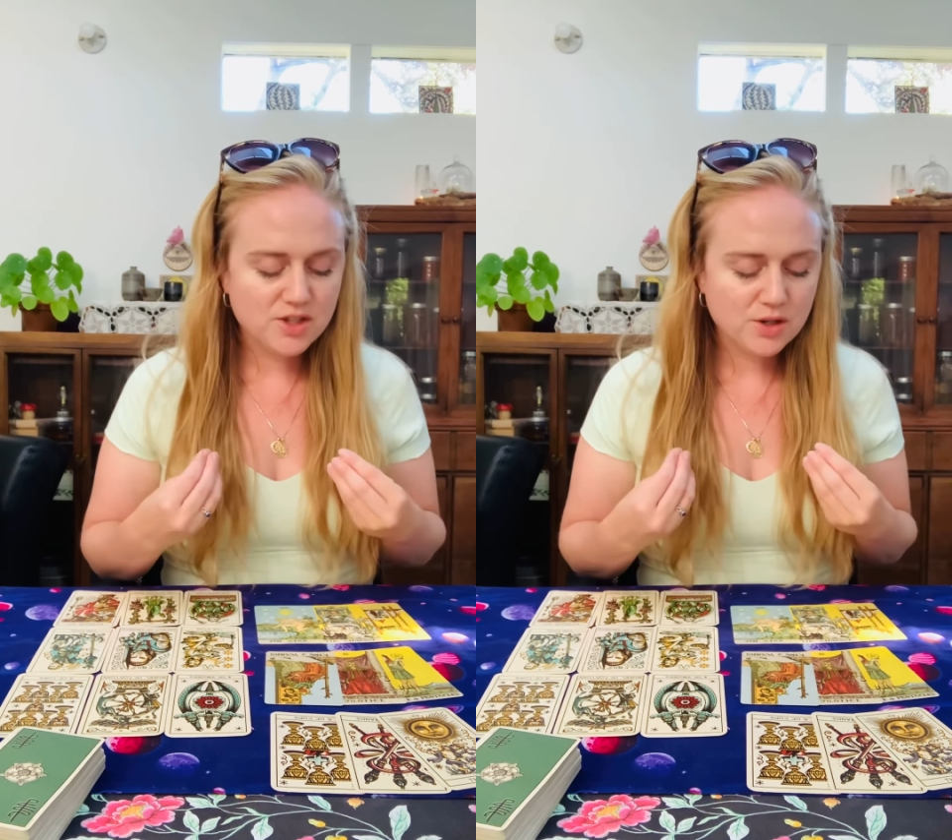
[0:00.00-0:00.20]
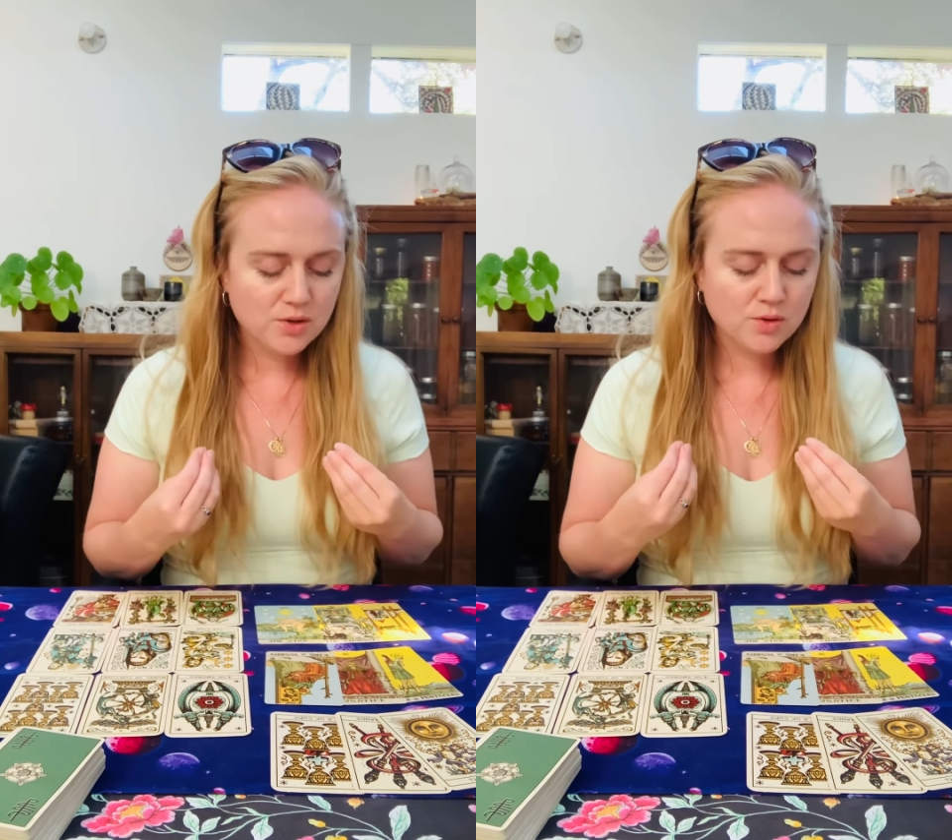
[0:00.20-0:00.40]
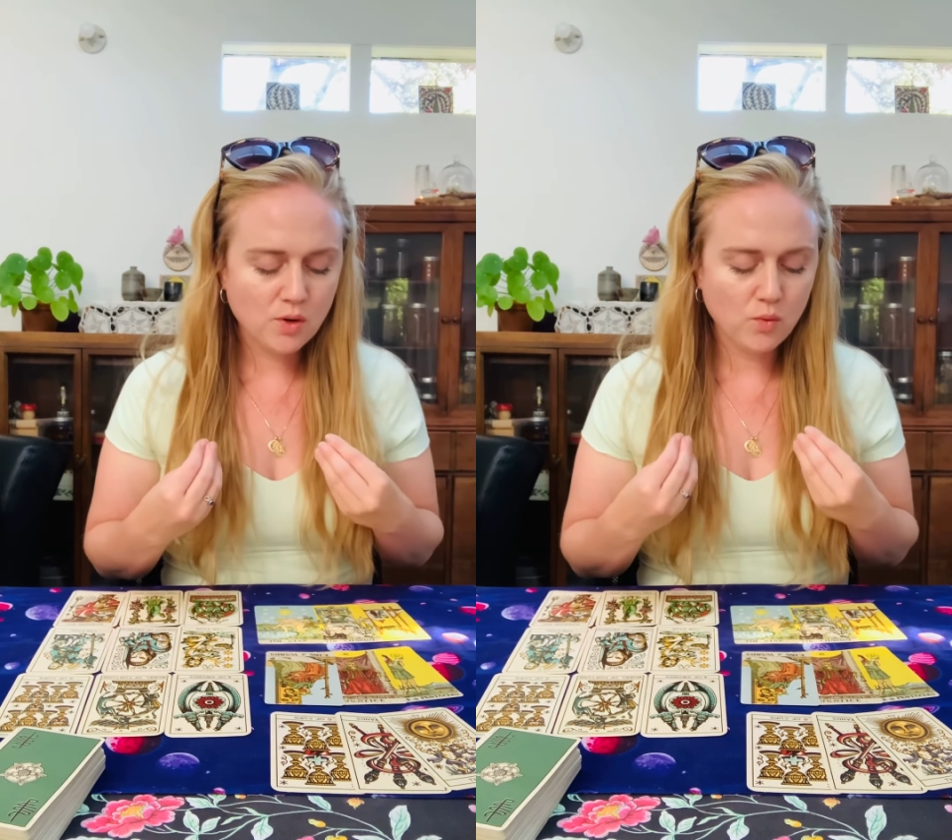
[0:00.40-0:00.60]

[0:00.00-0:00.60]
you